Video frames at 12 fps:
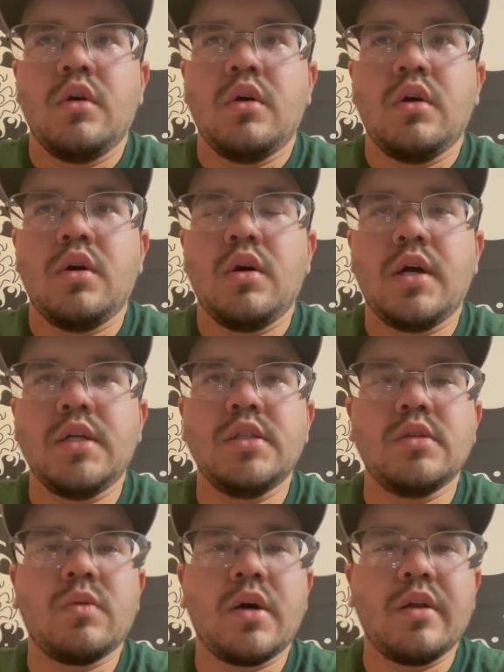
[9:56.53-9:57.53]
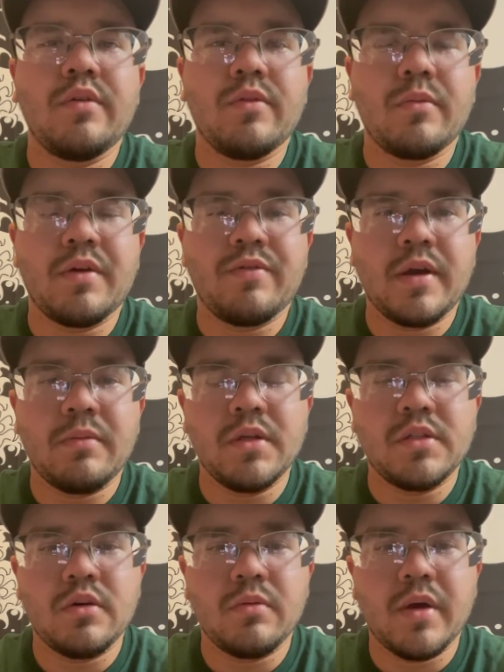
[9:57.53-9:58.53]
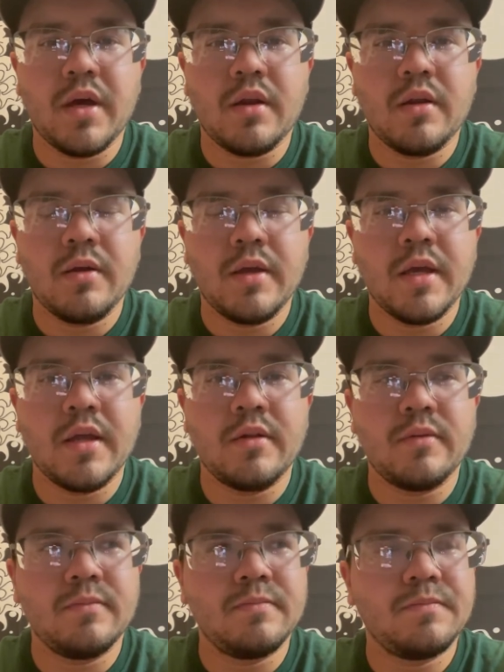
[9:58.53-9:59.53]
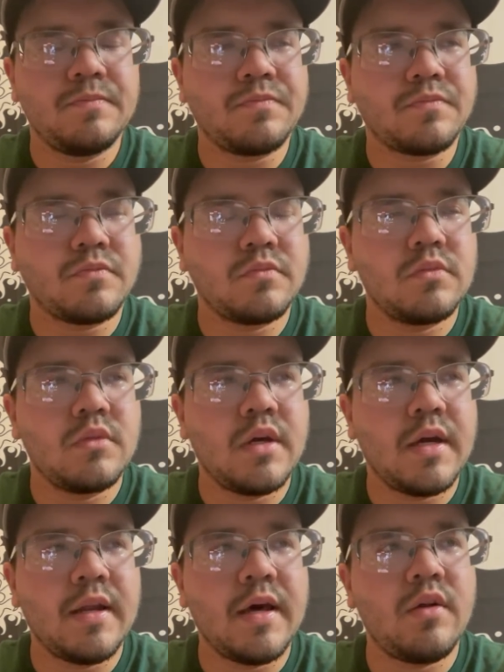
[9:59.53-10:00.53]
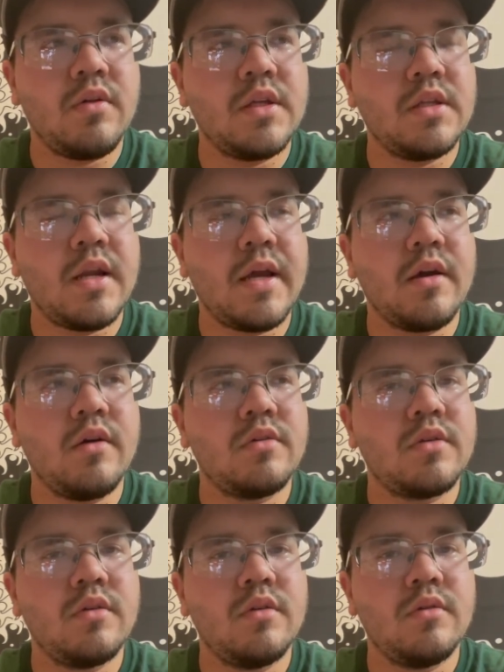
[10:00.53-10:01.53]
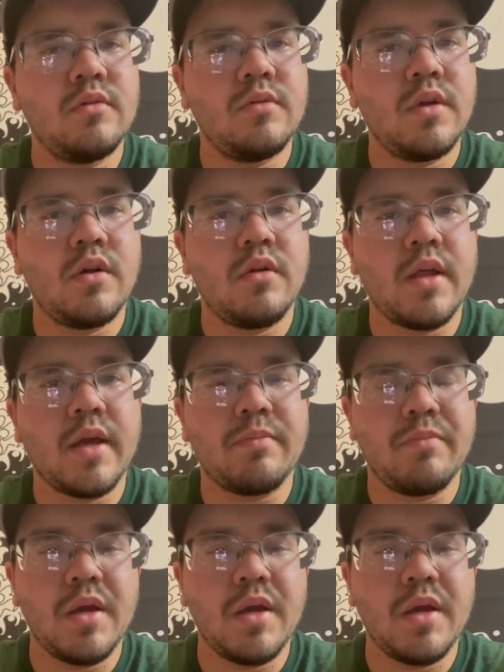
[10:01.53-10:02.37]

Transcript: I just wanted it for my family so bad. And not only did I go through, you know, like me